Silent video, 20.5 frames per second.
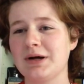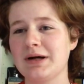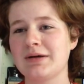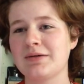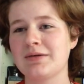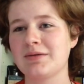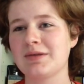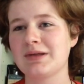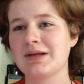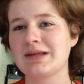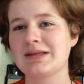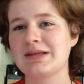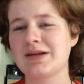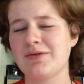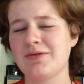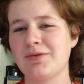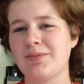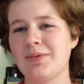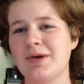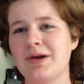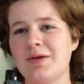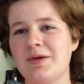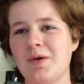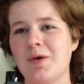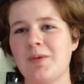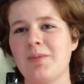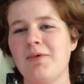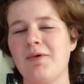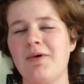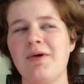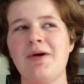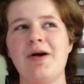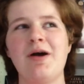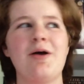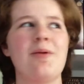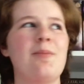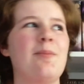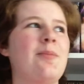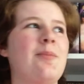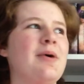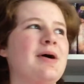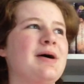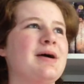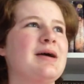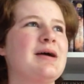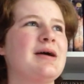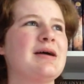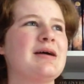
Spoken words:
I don't think it's ever been normal, but